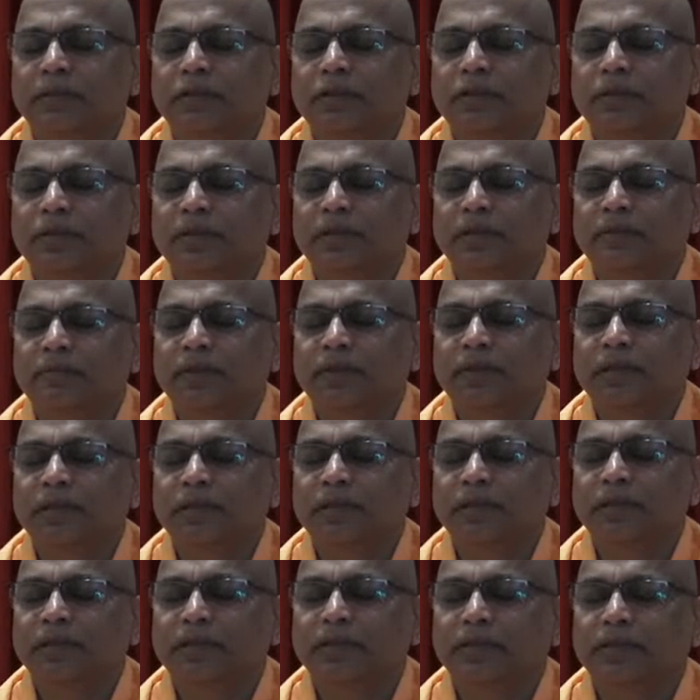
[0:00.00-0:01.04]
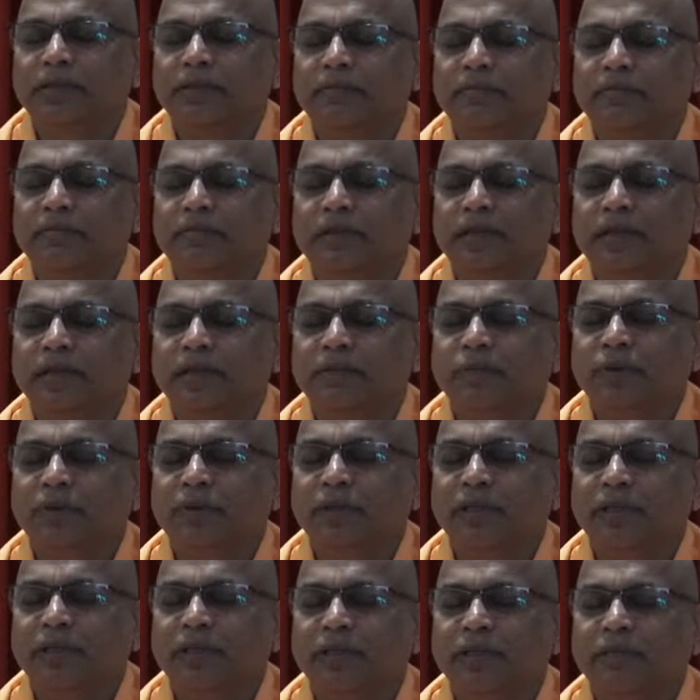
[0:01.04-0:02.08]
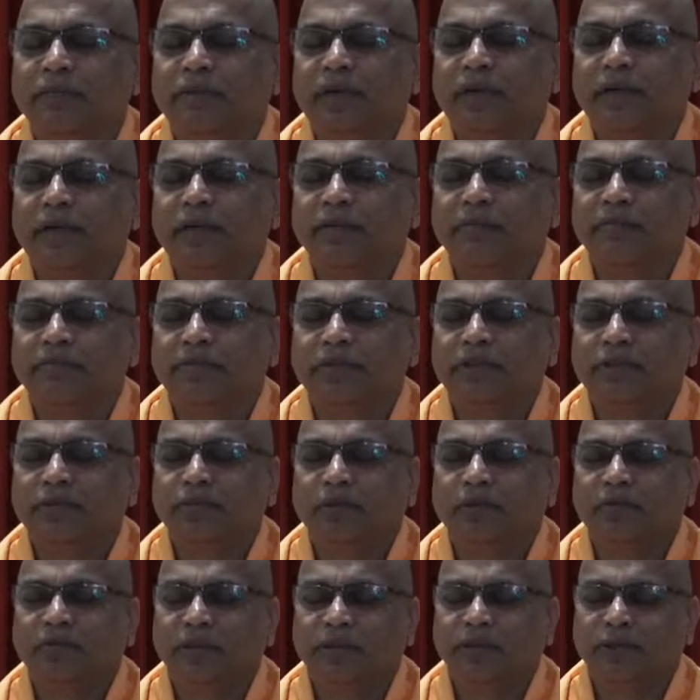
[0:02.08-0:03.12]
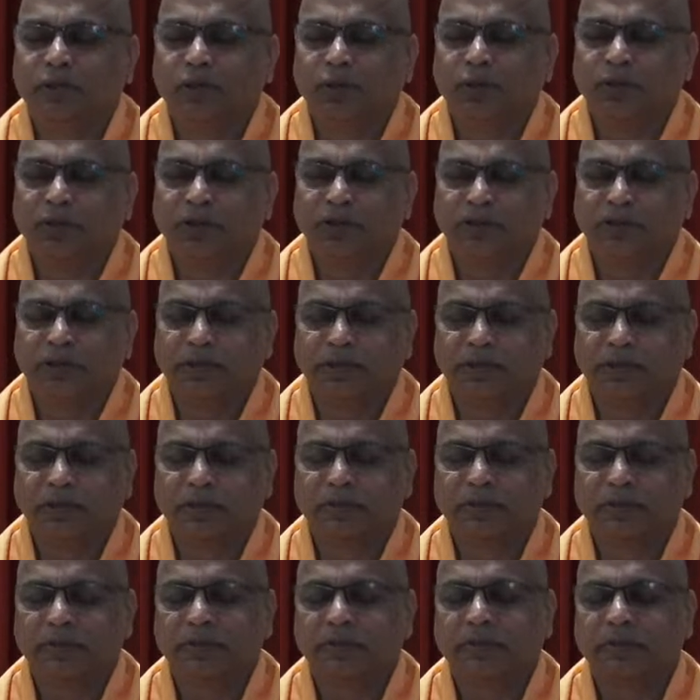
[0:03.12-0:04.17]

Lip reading: You may replace that flame with any divine form of your choice.